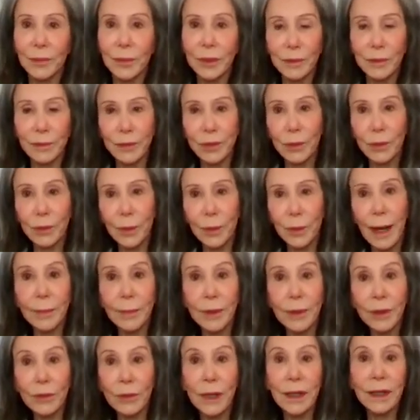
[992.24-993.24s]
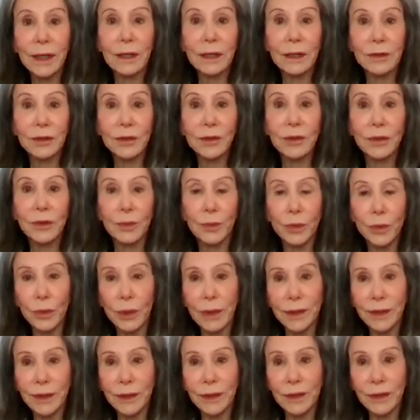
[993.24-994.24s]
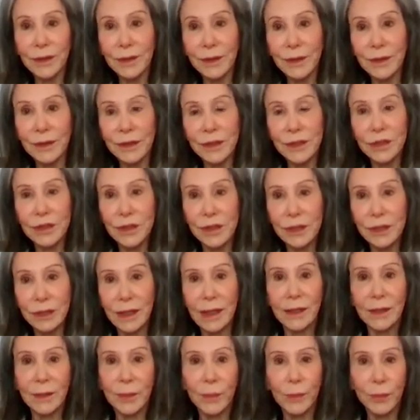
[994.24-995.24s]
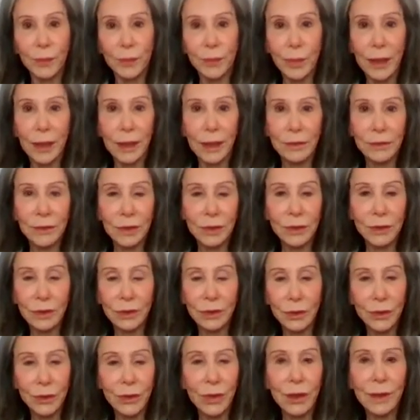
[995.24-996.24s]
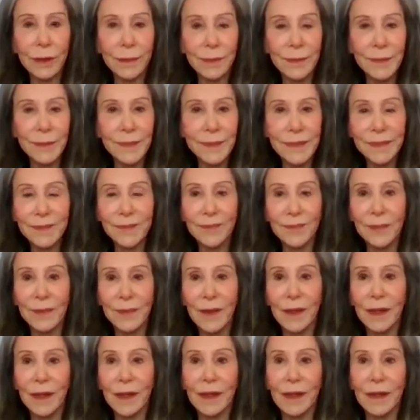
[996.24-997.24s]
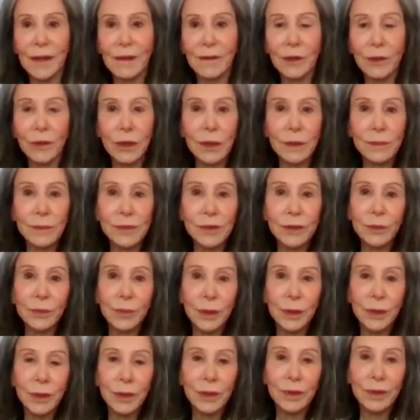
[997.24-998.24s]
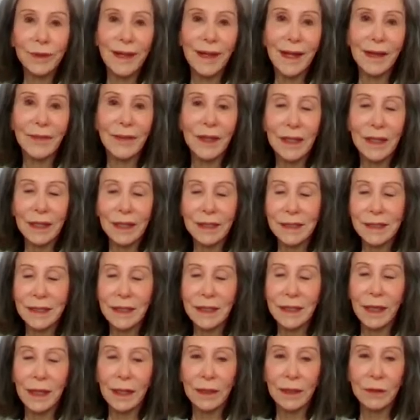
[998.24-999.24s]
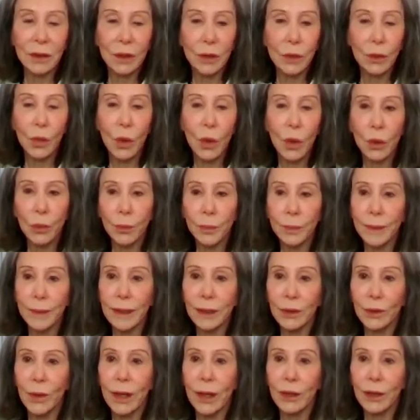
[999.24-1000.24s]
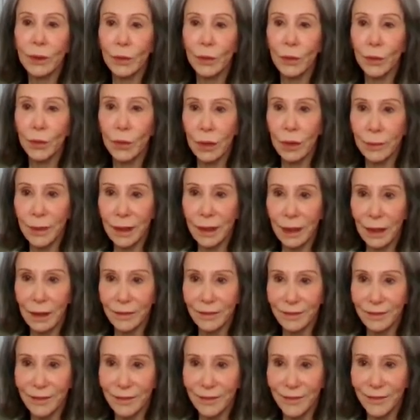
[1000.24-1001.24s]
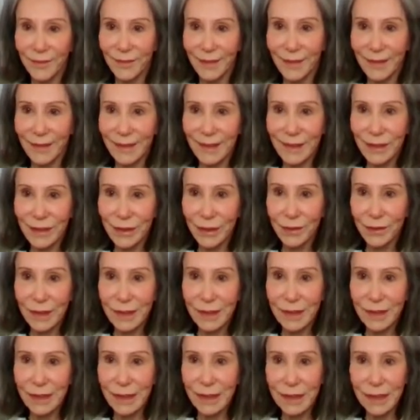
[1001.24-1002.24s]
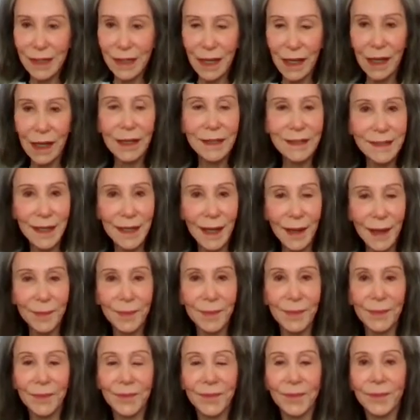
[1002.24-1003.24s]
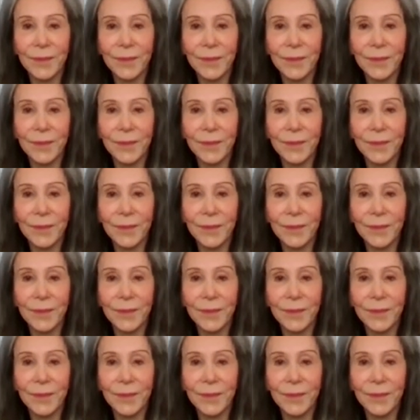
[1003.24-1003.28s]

But if you pop it right under the broiler to just kind of brown the little crumbs, the crumbs will burn and the inside won't be quite warm enough. So this is a heads up.